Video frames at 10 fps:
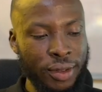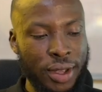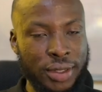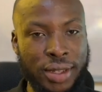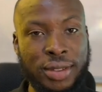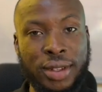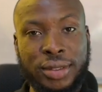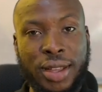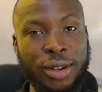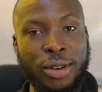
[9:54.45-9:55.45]
As I
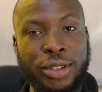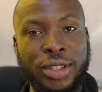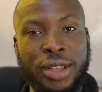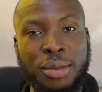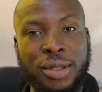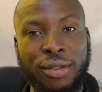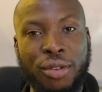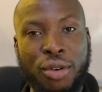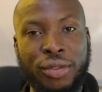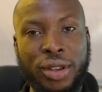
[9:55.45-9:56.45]
said, technology keeps
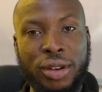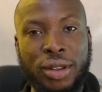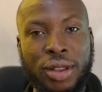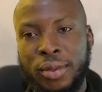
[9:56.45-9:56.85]
evolving.